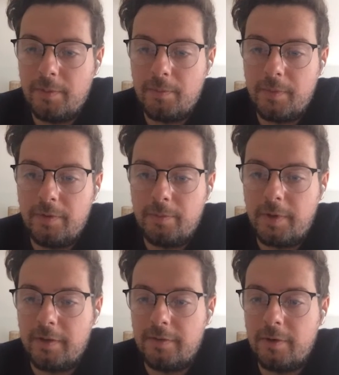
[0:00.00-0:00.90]
Not the
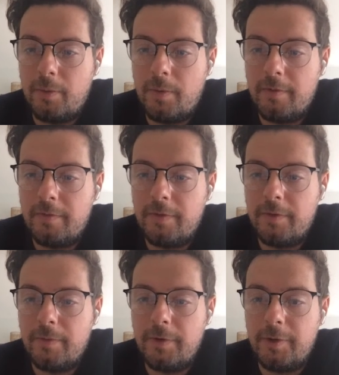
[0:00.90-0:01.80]
most practical one
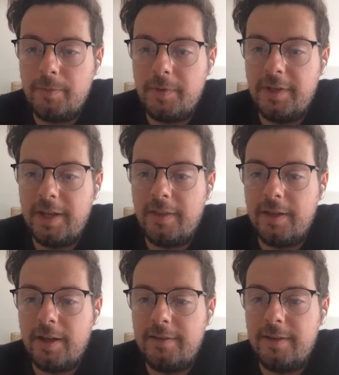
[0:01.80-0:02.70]
for the room, but you
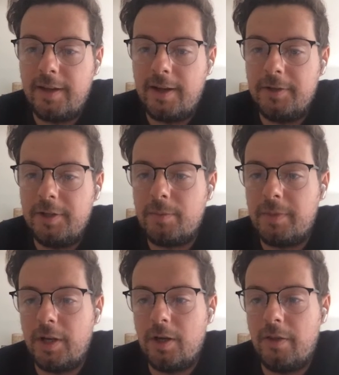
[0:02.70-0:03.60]
get the idea how you
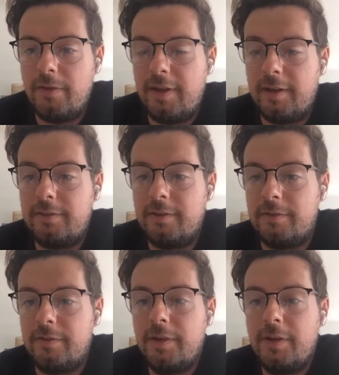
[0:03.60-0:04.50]
can bring
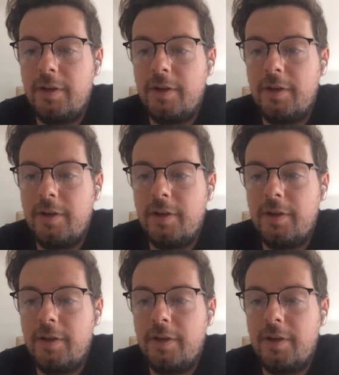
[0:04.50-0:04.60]
context of